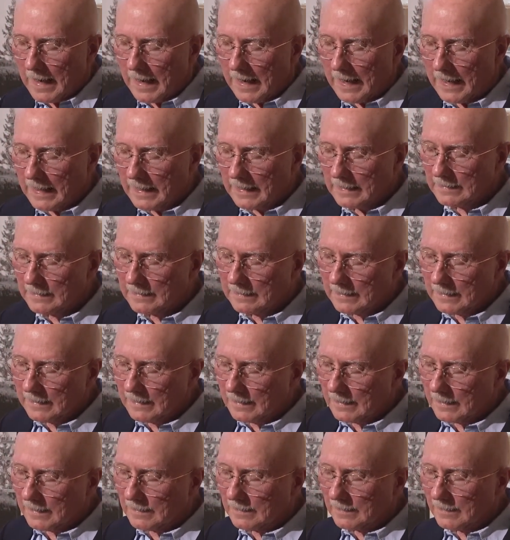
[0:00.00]
And
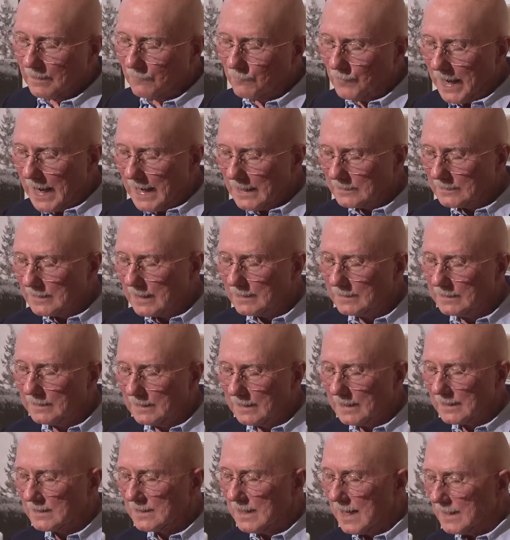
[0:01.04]
the fact that
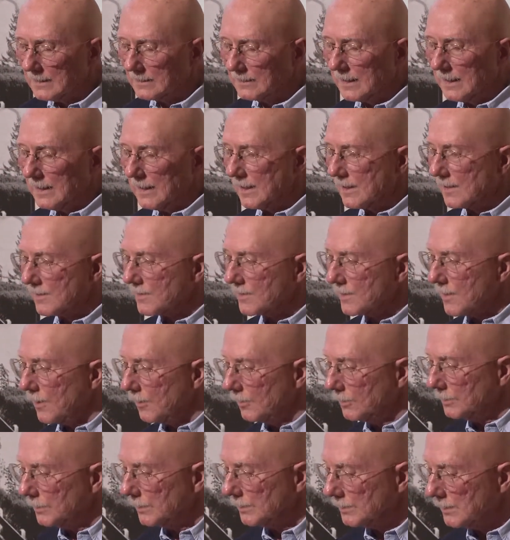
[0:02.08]
it's not getting as
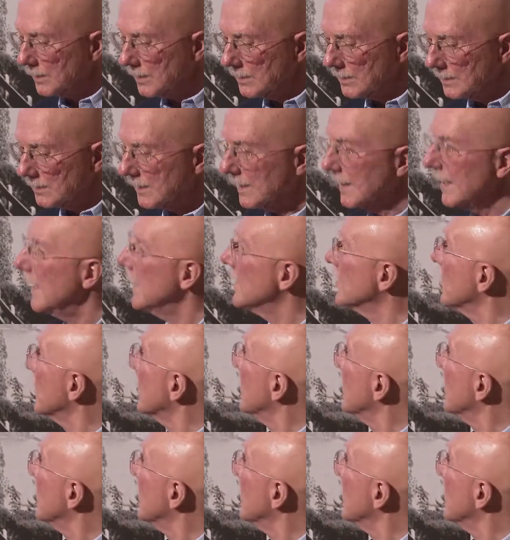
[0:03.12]
cold has a